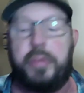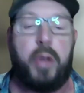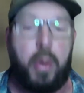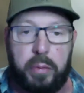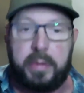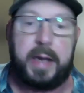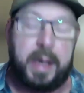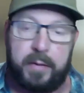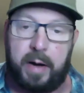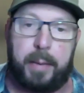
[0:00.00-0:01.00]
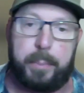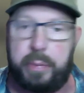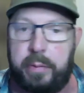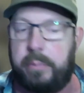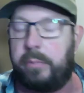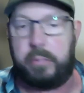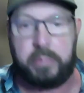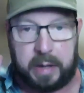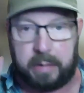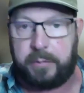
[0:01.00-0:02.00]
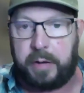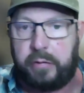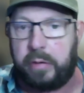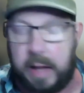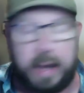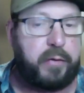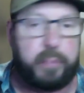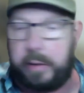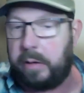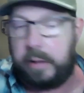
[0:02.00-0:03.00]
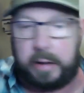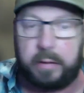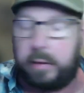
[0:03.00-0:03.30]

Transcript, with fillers: Don't give up. Visualize what you're looking.